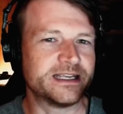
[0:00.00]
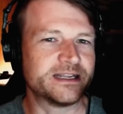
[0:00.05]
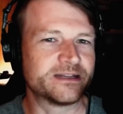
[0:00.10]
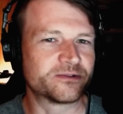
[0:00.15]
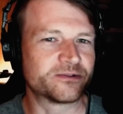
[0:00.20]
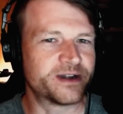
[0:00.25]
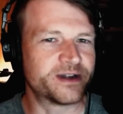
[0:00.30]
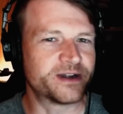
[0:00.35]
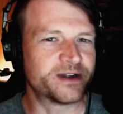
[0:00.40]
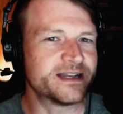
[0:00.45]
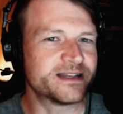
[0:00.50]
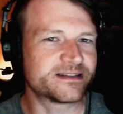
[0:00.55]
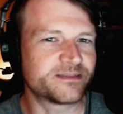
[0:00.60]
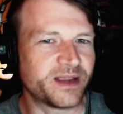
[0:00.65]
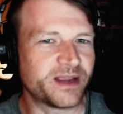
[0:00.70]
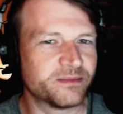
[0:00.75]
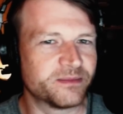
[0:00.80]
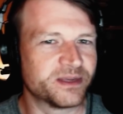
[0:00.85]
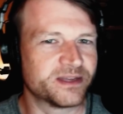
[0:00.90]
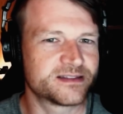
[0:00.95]
in rent
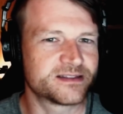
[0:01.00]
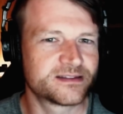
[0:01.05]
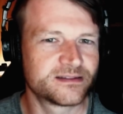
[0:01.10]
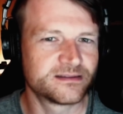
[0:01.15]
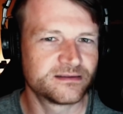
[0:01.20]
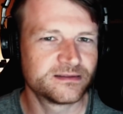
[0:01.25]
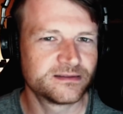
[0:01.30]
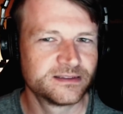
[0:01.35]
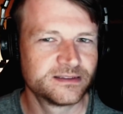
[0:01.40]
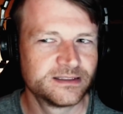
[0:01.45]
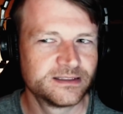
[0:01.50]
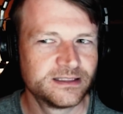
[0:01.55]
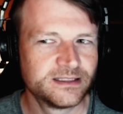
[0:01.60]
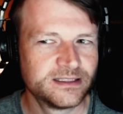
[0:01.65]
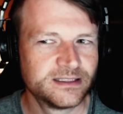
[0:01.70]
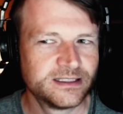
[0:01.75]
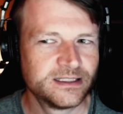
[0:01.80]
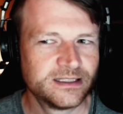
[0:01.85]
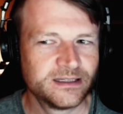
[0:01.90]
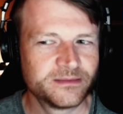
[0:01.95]
payments.
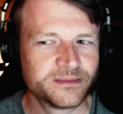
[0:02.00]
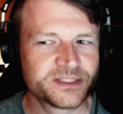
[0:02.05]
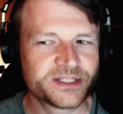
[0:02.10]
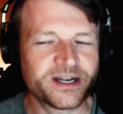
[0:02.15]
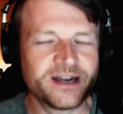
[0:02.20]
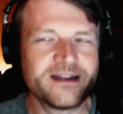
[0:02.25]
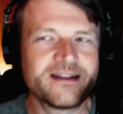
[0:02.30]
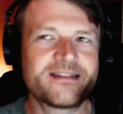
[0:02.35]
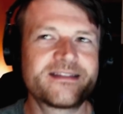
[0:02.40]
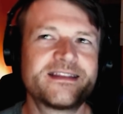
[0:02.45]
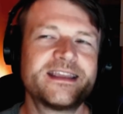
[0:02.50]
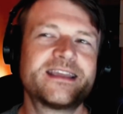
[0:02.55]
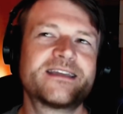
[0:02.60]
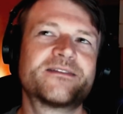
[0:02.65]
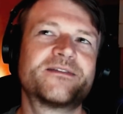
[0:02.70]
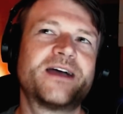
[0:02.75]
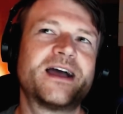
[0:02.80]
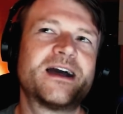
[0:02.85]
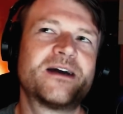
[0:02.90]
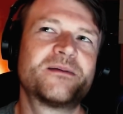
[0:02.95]
I'm trying to
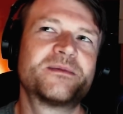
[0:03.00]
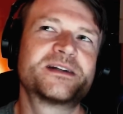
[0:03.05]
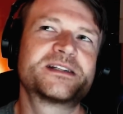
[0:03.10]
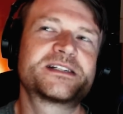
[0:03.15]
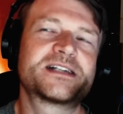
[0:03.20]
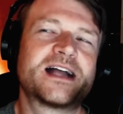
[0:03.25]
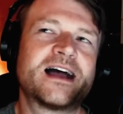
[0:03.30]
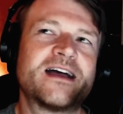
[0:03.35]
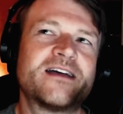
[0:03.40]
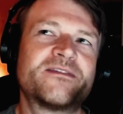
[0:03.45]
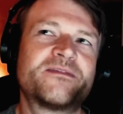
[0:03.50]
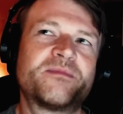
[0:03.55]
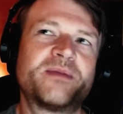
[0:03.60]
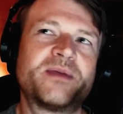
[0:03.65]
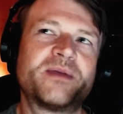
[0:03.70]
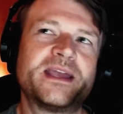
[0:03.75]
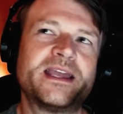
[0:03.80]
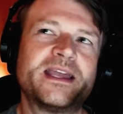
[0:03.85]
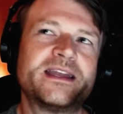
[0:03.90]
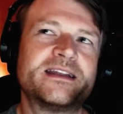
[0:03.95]
think of how much I've
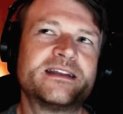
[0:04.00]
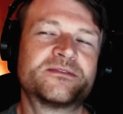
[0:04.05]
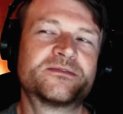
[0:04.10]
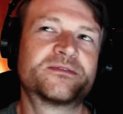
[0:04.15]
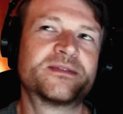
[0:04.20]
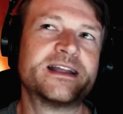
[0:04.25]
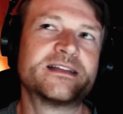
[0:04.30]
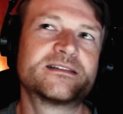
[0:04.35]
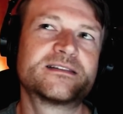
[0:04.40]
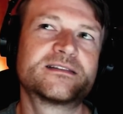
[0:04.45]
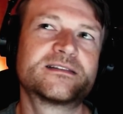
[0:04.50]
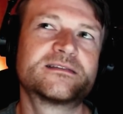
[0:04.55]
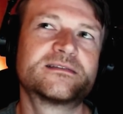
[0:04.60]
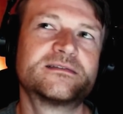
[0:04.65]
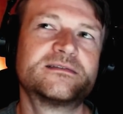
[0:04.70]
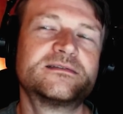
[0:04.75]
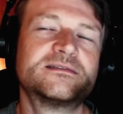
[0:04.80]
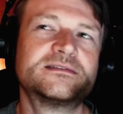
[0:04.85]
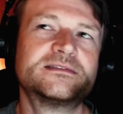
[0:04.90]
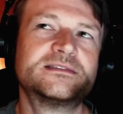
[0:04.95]
paid in rent
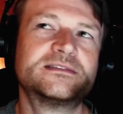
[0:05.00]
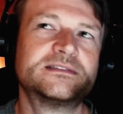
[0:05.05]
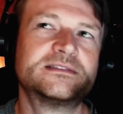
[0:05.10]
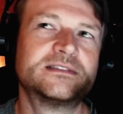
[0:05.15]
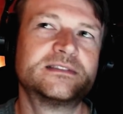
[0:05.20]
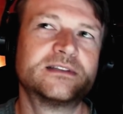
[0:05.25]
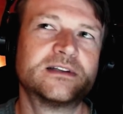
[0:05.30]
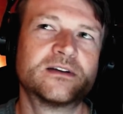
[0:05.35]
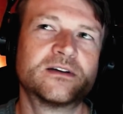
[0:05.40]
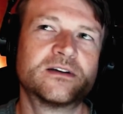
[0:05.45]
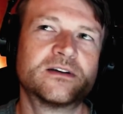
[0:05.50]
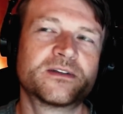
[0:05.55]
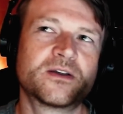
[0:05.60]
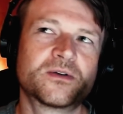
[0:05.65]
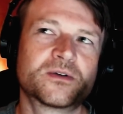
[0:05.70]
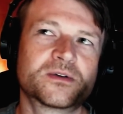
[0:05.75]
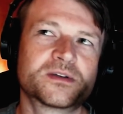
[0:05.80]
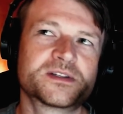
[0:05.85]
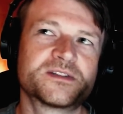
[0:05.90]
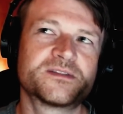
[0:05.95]
over the
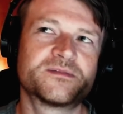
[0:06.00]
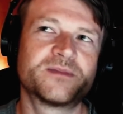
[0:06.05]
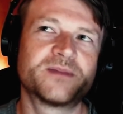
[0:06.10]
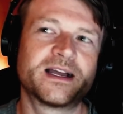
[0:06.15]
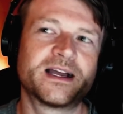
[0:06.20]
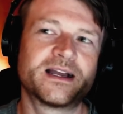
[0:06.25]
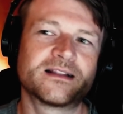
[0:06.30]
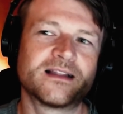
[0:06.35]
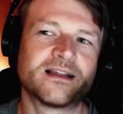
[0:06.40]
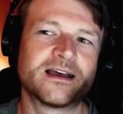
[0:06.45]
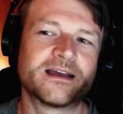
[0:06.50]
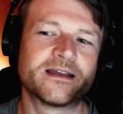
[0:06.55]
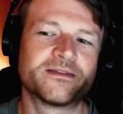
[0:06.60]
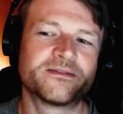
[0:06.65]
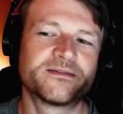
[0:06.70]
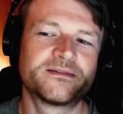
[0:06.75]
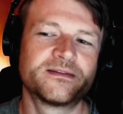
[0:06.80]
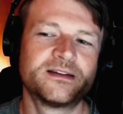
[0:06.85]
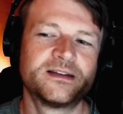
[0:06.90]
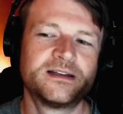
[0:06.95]
course of my
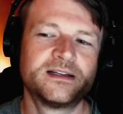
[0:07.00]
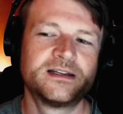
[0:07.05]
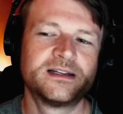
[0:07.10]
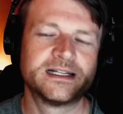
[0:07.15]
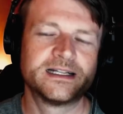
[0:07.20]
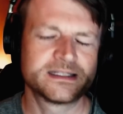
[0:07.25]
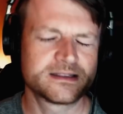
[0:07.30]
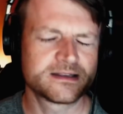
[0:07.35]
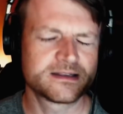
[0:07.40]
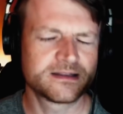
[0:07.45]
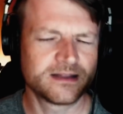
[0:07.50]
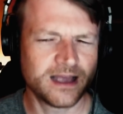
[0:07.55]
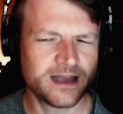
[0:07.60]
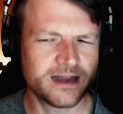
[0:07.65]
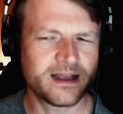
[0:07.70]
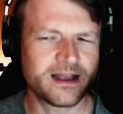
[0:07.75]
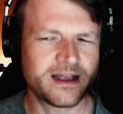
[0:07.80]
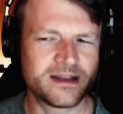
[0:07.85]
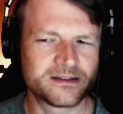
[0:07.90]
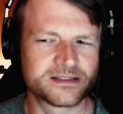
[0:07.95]
life. And it's a lot
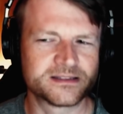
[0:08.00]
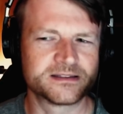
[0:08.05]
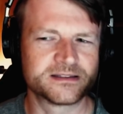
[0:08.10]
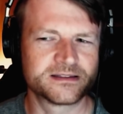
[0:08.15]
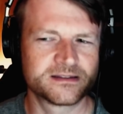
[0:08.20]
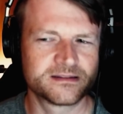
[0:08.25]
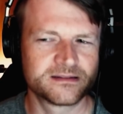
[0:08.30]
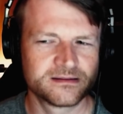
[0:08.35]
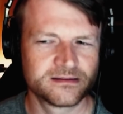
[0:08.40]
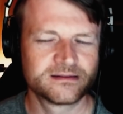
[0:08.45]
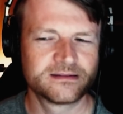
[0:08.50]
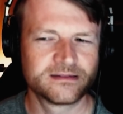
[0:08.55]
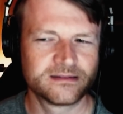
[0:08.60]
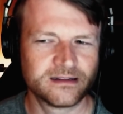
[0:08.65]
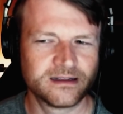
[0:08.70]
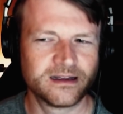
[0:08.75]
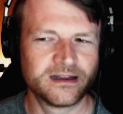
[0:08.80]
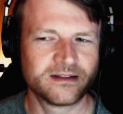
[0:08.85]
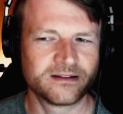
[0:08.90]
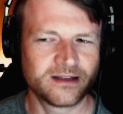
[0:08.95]
of houses,
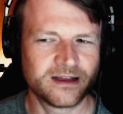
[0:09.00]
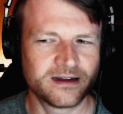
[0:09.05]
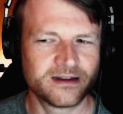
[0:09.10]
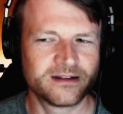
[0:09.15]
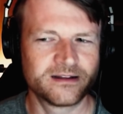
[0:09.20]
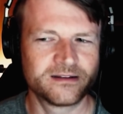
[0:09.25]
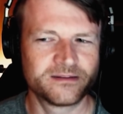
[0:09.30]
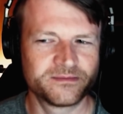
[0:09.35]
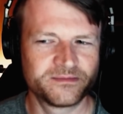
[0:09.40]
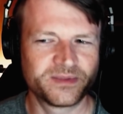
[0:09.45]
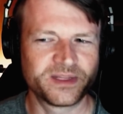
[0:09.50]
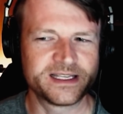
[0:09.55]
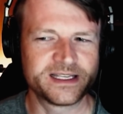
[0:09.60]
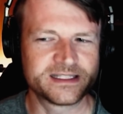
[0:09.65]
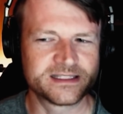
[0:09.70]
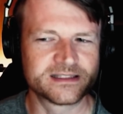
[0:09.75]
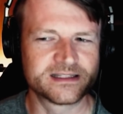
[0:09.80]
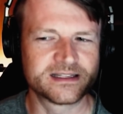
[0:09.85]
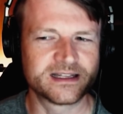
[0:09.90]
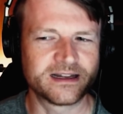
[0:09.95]
a lot of
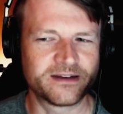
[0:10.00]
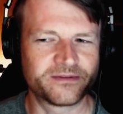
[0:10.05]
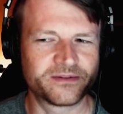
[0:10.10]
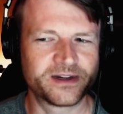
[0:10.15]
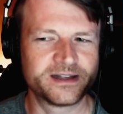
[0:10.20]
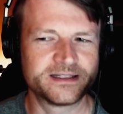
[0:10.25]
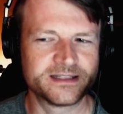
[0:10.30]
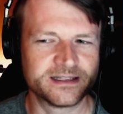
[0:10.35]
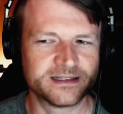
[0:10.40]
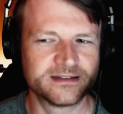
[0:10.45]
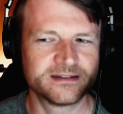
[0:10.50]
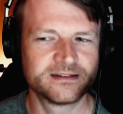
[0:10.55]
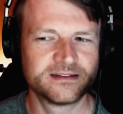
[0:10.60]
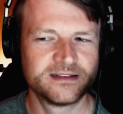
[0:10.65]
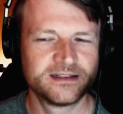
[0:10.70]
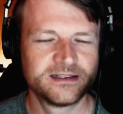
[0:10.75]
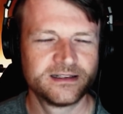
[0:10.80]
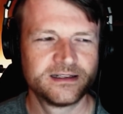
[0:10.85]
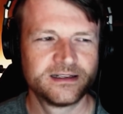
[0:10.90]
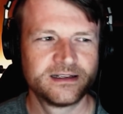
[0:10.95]
places that I've rented
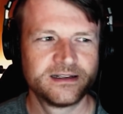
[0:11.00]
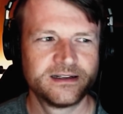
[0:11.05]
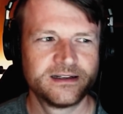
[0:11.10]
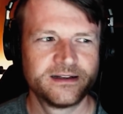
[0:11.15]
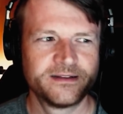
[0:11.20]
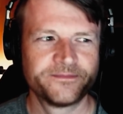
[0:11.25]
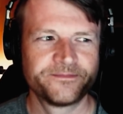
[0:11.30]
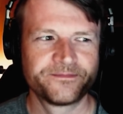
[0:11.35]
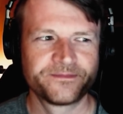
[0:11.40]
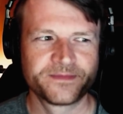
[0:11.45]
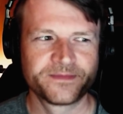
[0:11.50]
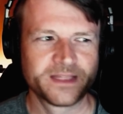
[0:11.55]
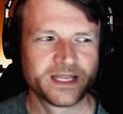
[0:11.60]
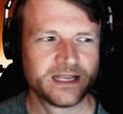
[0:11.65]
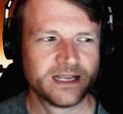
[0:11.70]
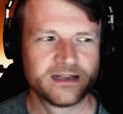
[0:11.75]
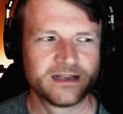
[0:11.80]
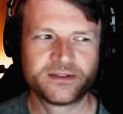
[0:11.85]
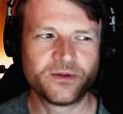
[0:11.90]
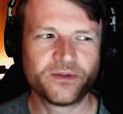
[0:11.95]

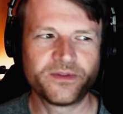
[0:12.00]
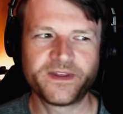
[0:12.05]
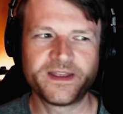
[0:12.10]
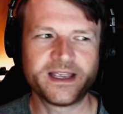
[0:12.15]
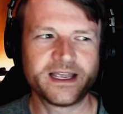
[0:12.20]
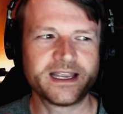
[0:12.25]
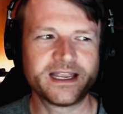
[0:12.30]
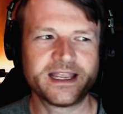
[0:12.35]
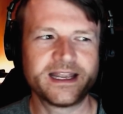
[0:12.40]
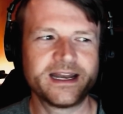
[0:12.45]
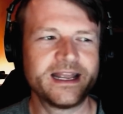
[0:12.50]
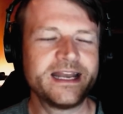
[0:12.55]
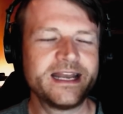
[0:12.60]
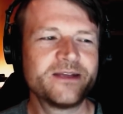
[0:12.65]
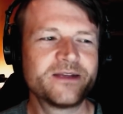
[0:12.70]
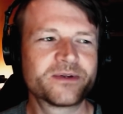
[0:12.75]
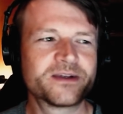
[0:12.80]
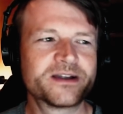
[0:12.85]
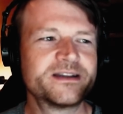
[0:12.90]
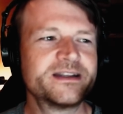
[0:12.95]
don't think I get
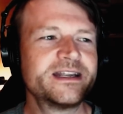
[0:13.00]
anywhere